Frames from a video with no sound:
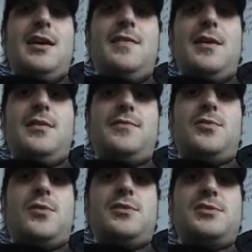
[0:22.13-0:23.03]
and then, of
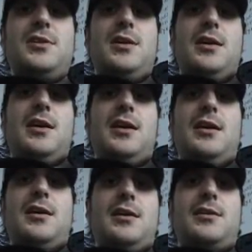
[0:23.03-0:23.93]
course,
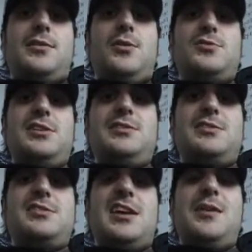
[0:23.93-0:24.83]
a uh,
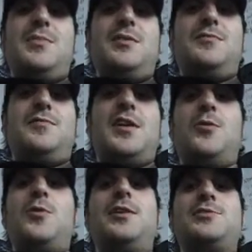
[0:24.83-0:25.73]
closing statement,
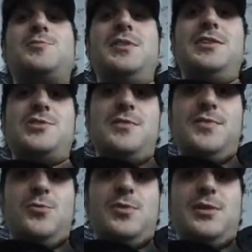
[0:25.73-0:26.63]
farewell speech,
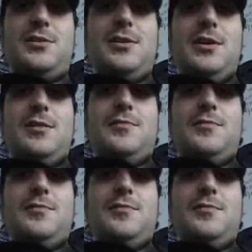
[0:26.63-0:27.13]
if you will,